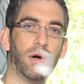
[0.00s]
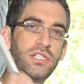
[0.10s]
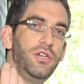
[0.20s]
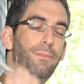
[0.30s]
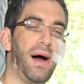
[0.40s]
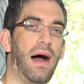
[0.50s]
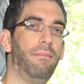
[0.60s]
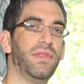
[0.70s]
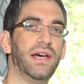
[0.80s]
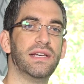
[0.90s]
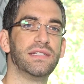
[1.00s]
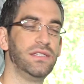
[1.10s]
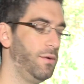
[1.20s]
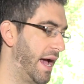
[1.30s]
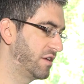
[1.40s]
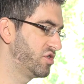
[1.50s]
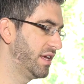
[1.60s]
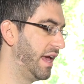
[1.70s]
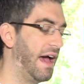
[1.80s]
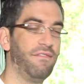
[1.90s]
once you pop this, you
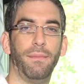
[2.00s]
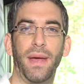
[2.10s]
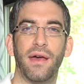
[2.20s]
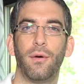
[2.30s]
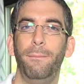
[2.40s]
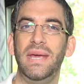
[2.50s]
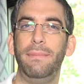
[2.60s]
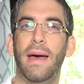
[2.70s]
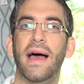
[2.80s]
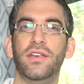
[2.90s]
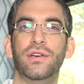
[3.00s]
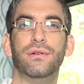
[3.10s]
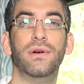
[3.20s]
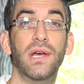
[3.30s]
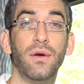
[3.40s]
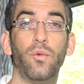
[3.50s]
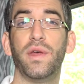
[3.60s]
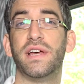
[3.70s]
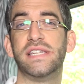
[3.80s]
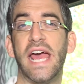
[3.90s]
actually have the panel beep at you
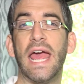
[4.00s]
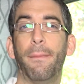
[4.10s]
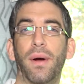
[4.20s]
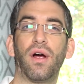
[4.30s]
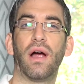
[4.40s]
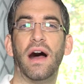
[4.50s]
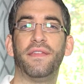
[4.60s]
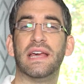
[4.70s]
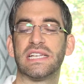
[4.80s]
with a tamper on the